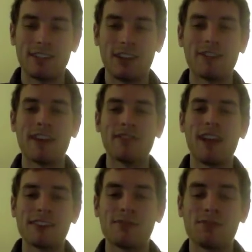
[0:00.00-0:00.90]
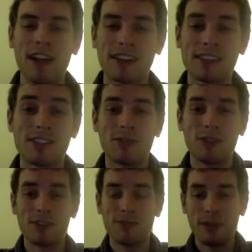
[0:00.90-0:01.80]
You have to have lots of practice. In order
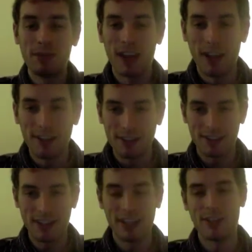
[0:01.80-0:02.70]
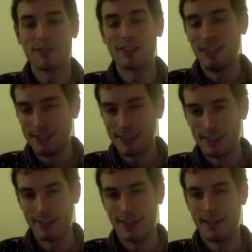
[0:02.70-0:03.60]
to be able to understand, you have to listen
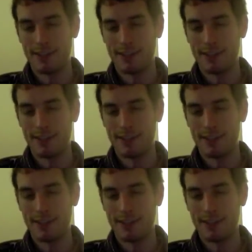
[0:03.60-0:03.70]
a lot.